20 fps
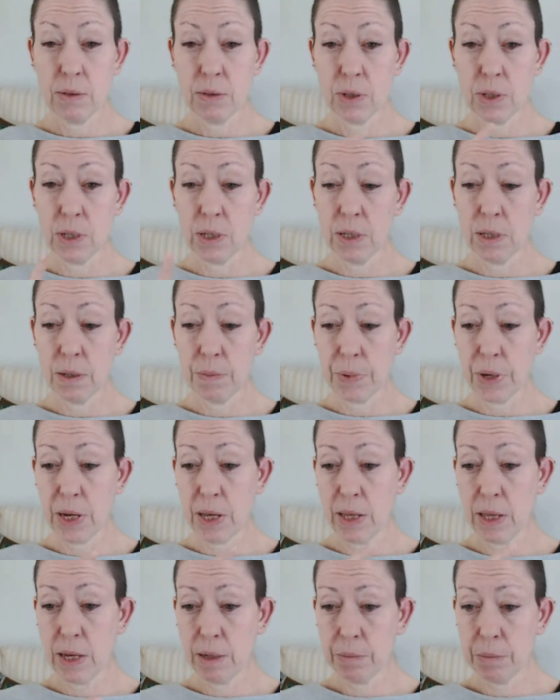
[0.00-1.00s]
So you need to
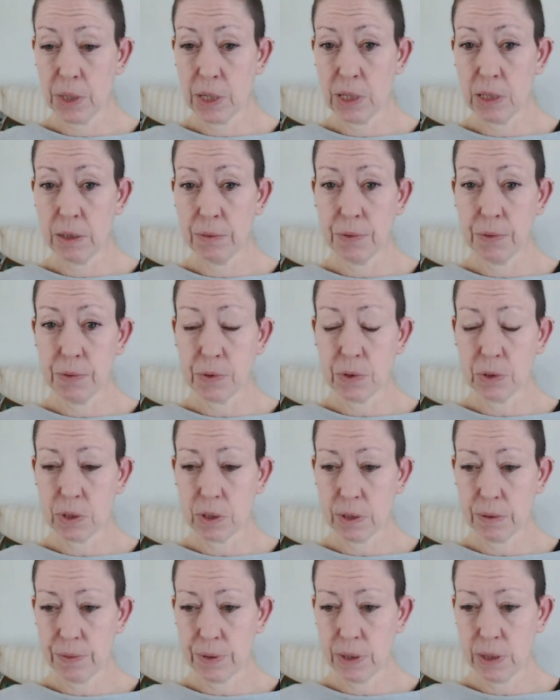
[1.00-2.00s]
bear that in mind if you've got
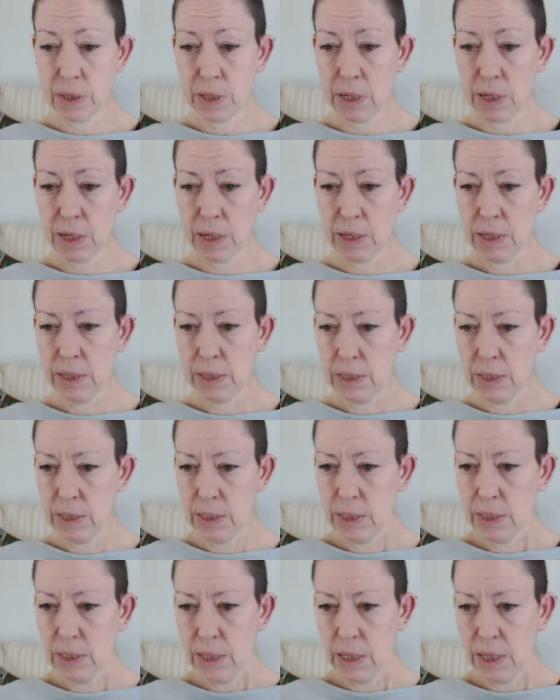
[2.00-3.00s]
stuff in there.
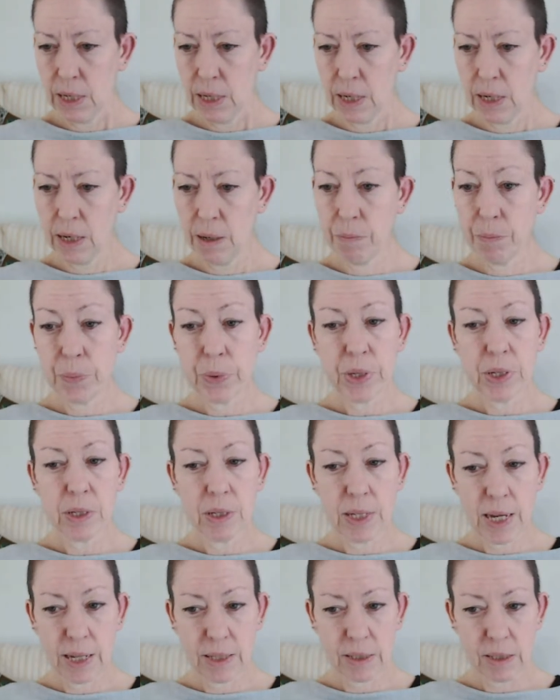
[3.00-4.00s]
But
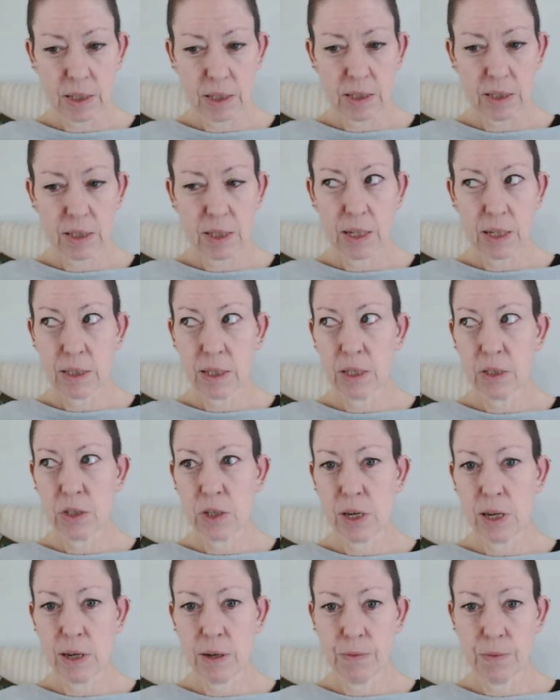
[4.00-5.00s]
yes, I'd say
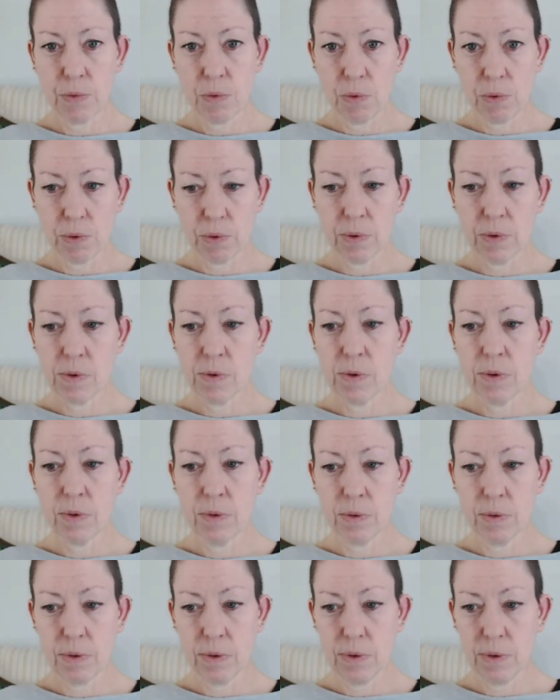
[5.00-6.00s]
essentially overall,
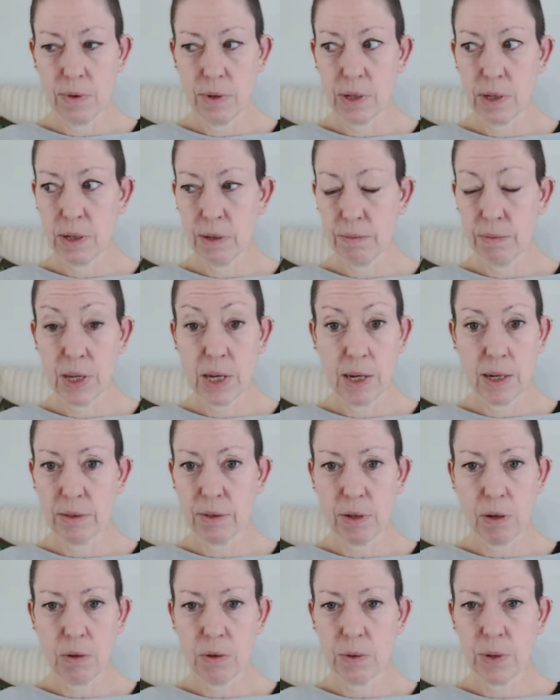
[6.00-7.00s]

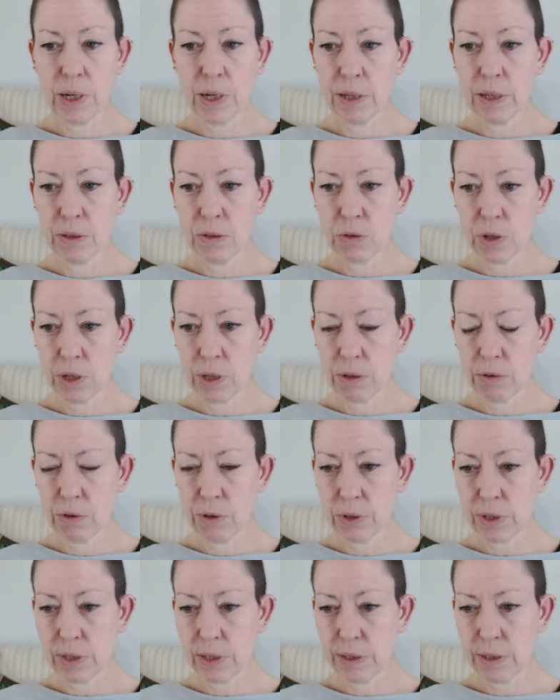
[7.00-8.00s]
it's a lot quicker than trying to
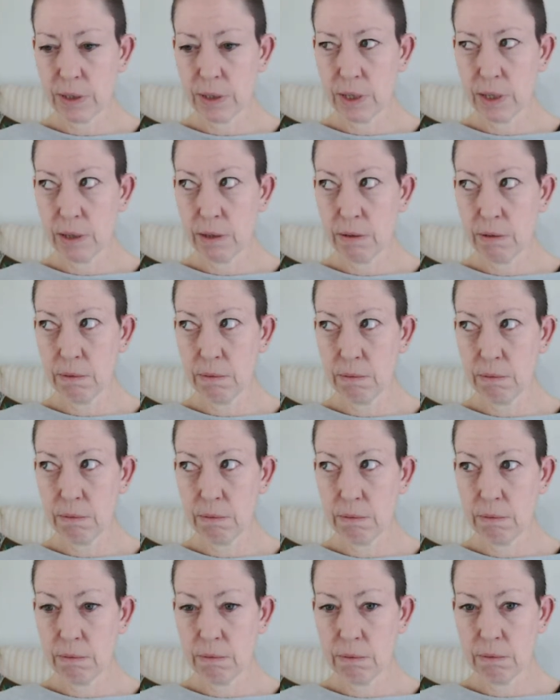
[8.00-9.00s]
cross-list it,
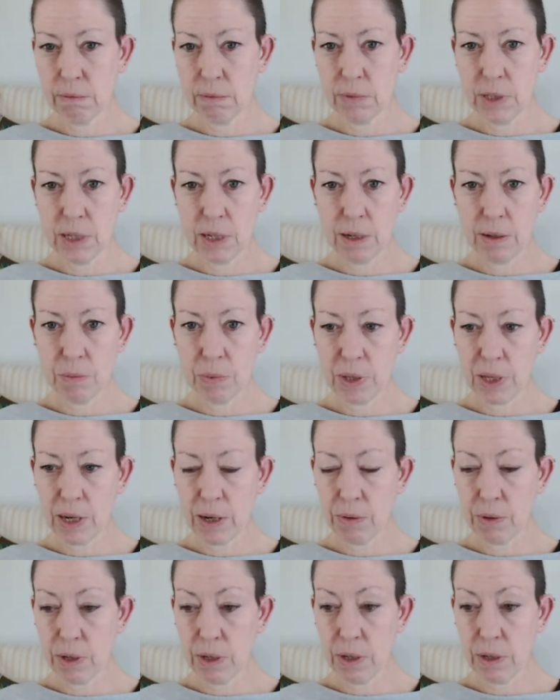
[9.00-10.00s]
you know,
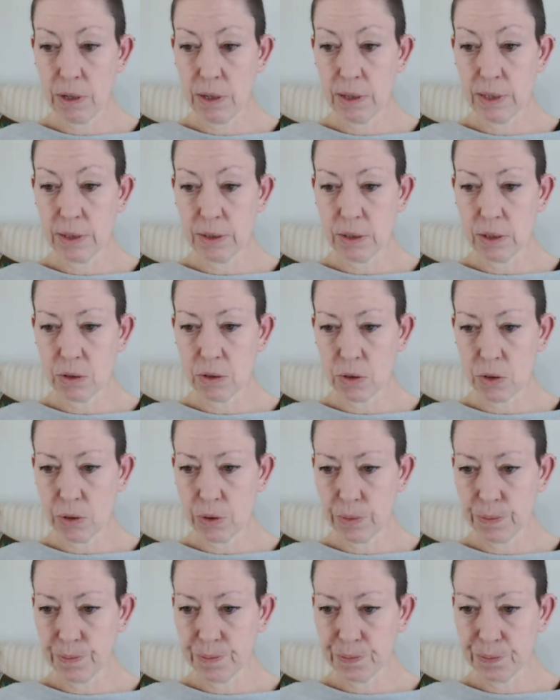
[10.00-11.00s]
without a listing
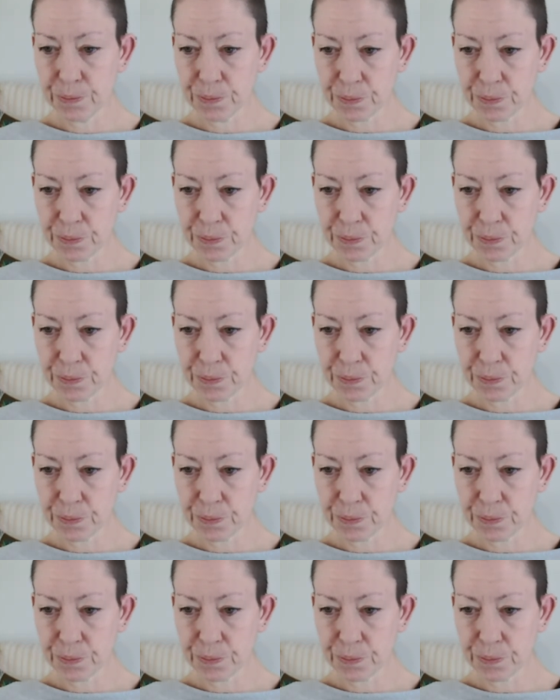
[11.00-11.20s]
tool.